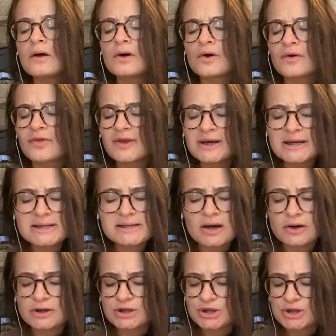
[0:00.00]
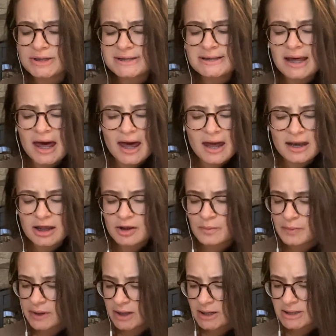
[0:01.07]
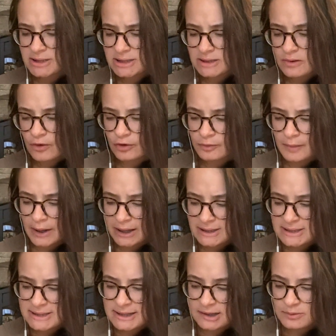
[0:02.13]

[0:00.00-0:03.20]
These aren't just any beans, the old man said